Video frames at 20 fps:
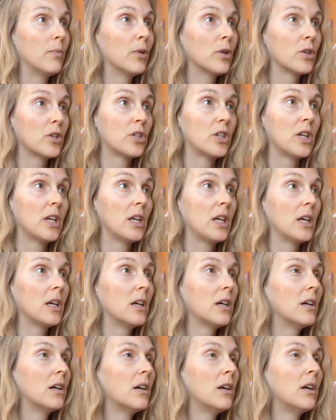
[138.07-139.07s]

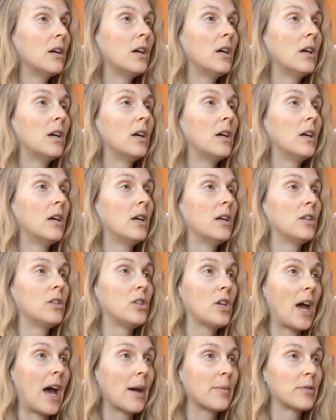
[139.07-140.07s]
pushing
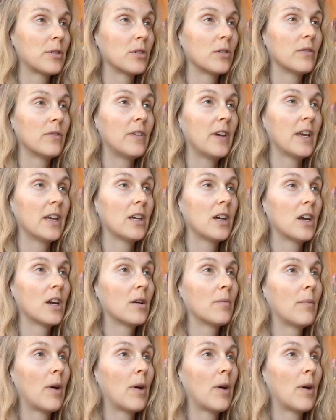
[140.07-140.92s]
to absolute failure.